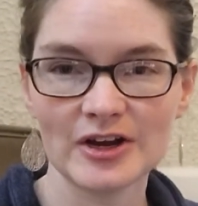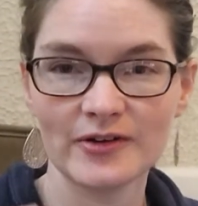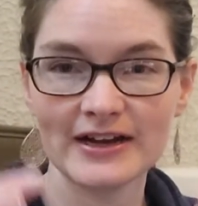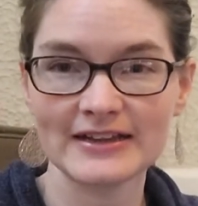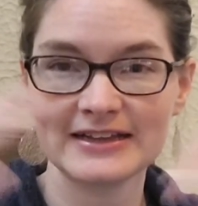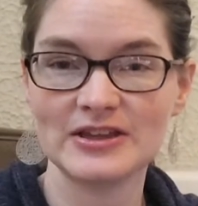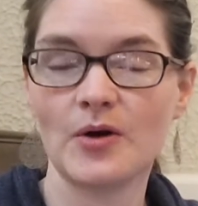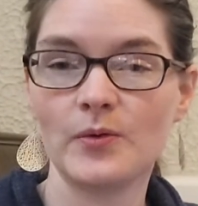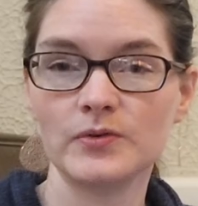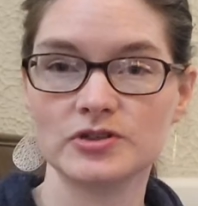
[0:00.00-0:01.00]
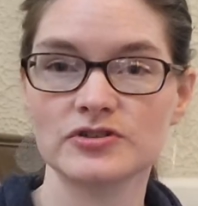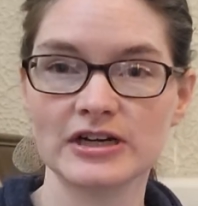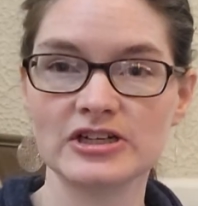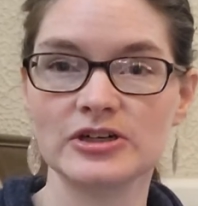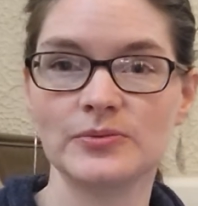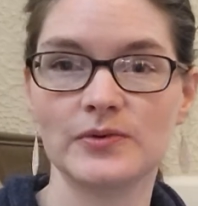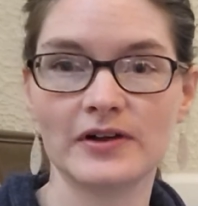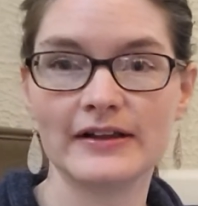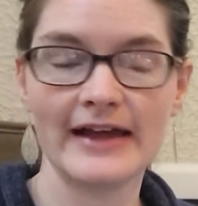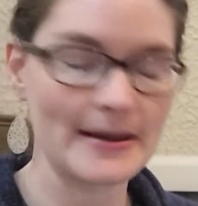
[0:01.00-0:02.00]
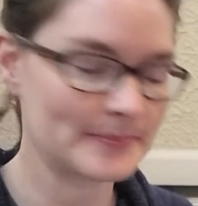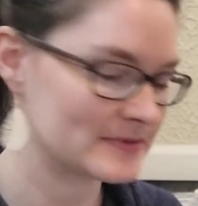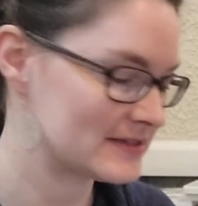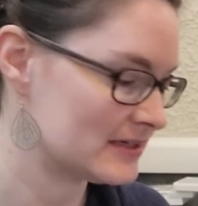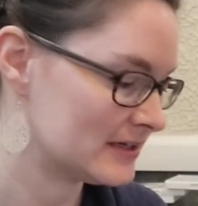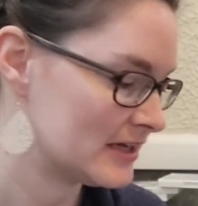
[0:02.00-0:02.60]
correctly and the whole structure will collapse.